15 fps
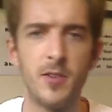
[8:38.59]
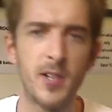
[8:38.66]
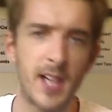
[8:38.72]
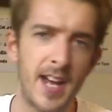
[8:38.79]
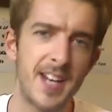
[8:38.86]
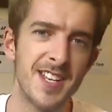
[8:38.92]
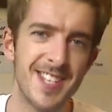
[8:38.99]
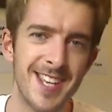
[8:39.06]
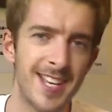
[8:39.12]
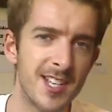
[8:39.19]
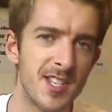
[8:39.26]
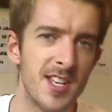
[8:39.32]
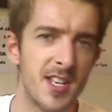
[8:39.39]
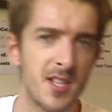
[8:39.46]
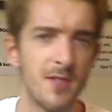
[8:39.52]
for kind of
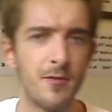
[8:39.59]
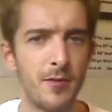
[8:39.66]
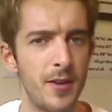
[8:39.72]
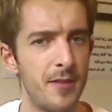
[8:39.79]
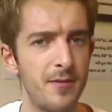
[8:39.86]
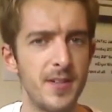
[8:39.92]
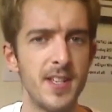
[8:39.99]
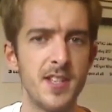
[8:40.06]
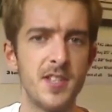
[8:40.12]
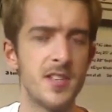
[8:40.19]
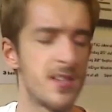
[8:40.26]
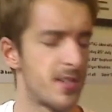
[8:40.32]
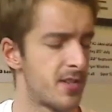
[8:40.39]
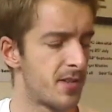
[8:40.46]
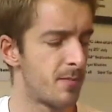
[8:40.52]
60s and
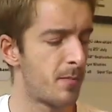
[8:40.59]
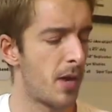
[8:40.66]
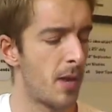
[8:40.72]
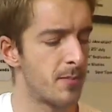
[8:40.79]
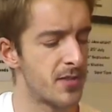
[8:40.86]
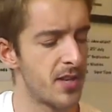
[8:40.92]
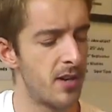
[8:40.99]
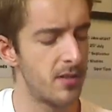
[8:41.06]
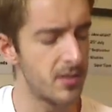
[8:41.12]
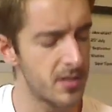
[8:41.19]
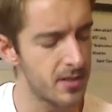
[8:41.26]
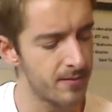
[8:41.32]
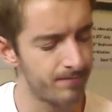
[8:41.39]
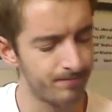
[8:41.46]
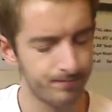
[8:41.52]
50s pop
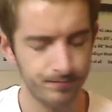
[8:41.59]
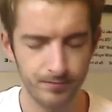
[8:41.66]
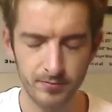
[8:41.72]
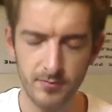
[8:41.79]
songs.